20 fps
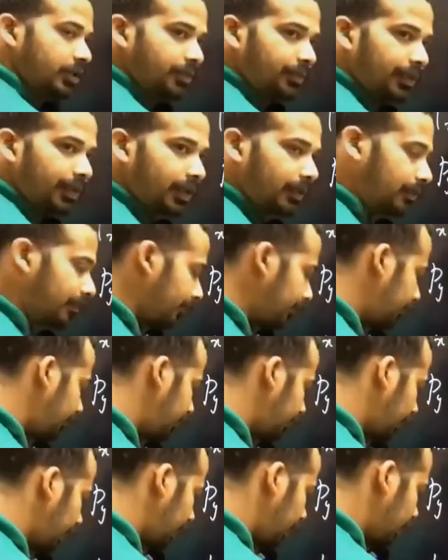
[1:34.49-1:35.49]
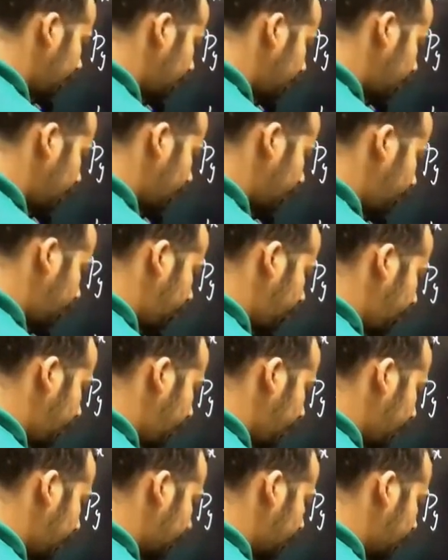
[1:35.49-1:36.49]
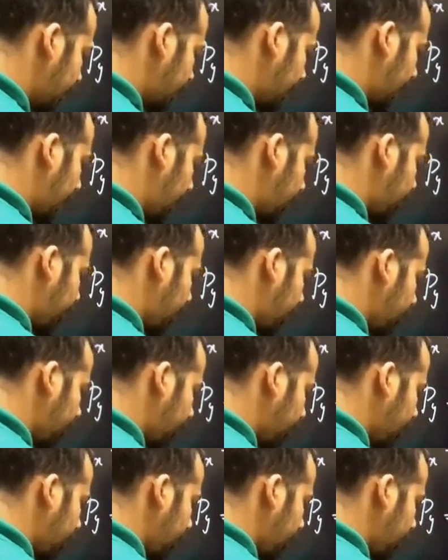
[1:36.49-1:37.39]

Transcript: pick up some px cap of